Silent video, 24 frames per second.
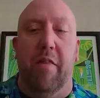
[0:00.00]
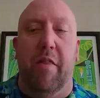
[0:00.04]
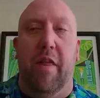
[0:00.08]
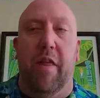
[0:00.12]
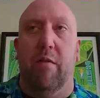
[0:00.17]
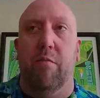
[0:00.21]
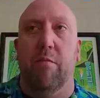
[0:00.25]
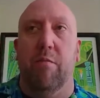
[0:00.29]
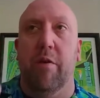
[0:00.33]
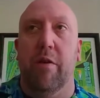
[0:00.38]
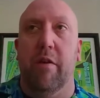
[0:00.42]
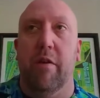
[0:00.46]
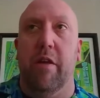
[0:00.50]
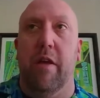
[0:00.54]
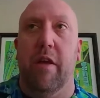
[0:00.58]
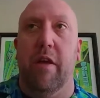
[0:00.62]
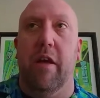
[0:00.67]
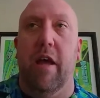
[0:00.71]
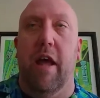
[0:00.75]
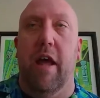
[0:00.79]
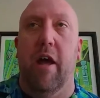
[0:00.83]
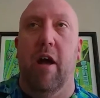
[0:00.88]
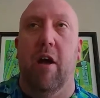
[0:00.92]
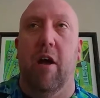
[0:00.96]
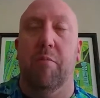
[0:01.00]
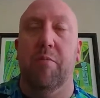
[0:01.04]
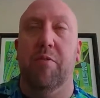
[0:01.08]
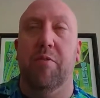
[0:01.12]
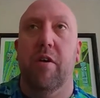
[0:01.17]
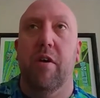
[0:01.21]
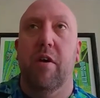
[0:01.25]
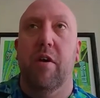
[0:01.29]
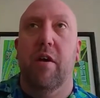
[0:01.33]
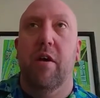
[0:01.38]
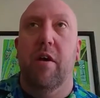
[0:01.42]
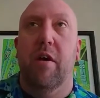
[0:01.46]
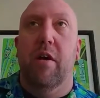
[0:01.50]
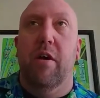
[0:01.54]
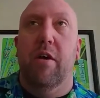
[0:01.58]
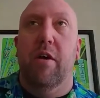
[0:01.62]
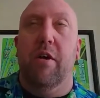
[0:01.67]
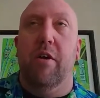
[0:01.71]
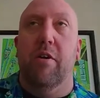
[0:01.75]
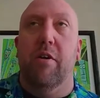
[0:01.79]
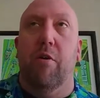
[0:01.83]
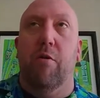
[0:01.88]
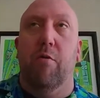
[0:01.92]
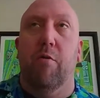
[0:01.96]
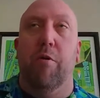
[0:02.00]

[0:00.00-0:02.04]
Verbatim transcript: that really helped, you know,